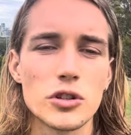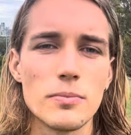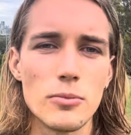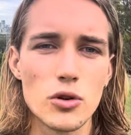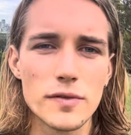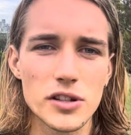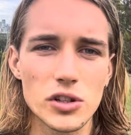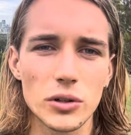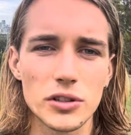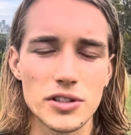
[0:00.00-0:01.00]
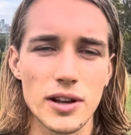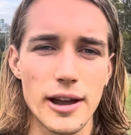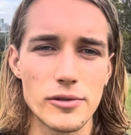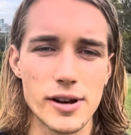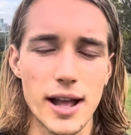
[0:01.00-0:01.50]
to move into your
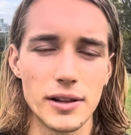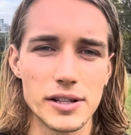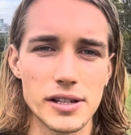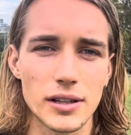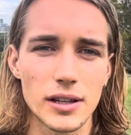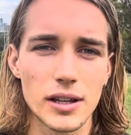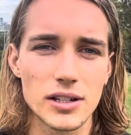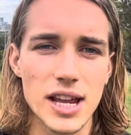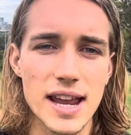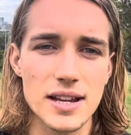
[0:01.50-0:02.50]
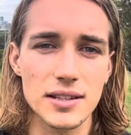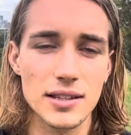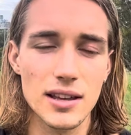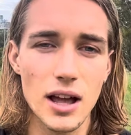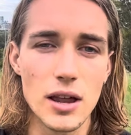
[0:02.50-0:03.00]
desired reality takes
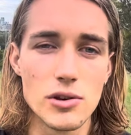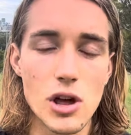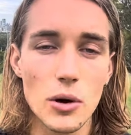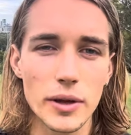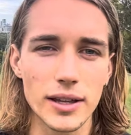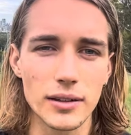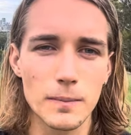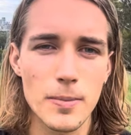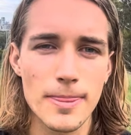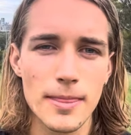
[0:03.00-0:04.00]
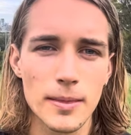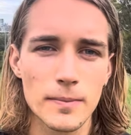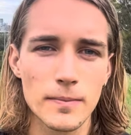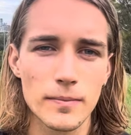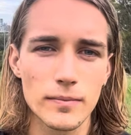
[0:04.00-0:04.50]
a knowing
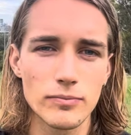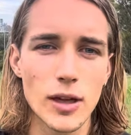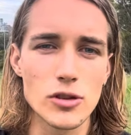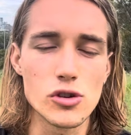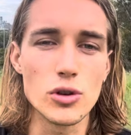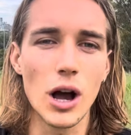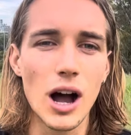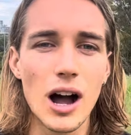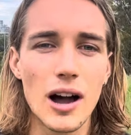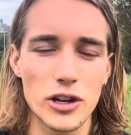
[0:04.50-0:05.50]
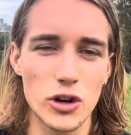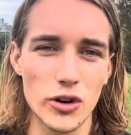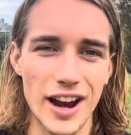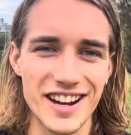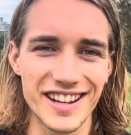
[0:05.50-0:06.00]
that you are
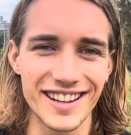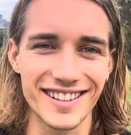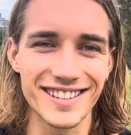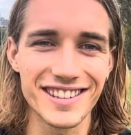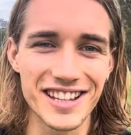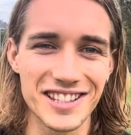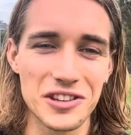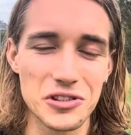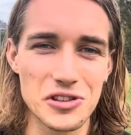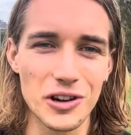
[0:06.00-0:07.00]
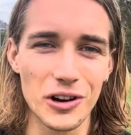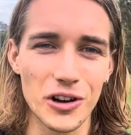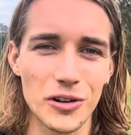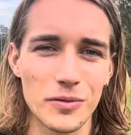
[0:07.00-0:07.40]
creating this as you go.